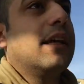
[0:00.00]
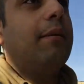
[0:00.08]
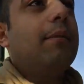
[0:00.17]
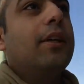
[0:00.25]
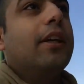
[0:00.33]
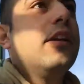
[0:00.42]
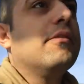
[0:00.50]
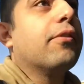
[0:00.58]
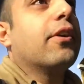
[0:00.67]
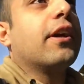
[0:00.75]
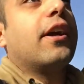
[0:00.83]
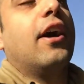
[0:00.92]
I'm looking
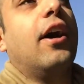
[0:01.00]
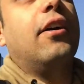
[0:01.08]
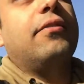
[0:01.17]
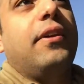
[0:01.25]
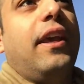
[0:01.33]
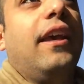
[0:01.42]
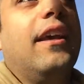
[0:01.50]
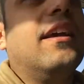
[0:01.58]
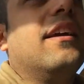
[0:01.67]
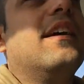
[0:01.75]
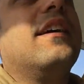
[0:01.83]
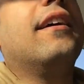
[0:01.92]
for a coffee
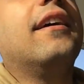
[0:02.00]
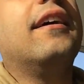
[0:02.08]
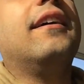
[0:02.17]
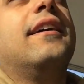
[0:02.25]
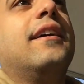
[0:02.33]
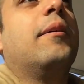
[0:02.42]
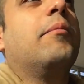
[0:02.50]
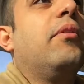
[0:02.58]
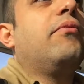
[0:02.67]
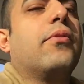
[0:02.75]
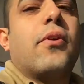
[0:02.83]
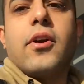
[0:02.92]

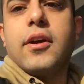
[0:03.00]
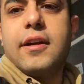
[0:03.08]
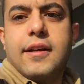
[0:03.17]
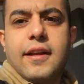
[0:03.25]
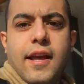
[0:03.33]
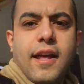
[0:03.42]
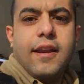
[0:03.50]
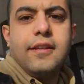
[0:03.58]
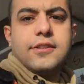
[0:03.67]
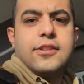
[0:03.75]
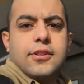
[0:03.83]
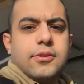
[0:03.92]
before
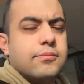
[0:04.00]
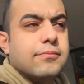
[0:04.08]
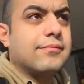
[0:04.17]
heading to